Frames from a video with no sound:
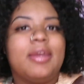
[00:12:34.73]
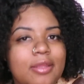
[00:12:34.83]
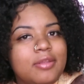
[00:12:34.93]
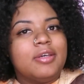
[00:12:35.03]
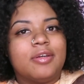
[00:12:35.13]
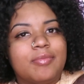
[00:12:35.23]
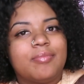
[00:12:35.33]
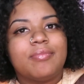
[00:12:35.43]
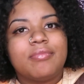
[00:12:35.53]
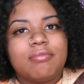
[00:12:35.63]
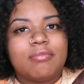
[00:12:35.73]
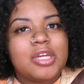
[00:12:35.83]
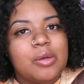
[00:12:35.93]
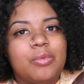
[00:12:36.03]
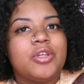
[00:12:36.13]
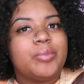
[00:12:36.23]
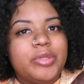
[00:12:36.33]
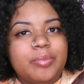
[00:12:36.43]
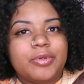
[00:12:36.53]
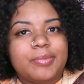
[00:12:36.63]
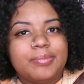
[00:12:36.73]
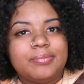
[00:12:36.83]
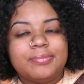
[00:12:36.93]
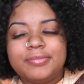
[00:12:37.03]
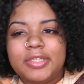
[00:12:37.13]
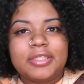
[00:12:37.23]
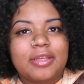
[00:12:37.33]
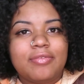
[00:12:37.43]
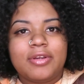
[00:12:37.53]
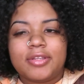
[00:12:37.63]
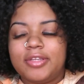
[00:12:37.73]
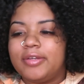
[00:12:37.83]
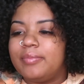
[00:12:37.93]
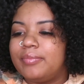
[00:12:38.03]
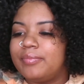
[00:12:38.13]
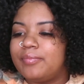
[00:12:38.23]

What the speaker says: And look, I'm one of them people. Ain't that fucked up?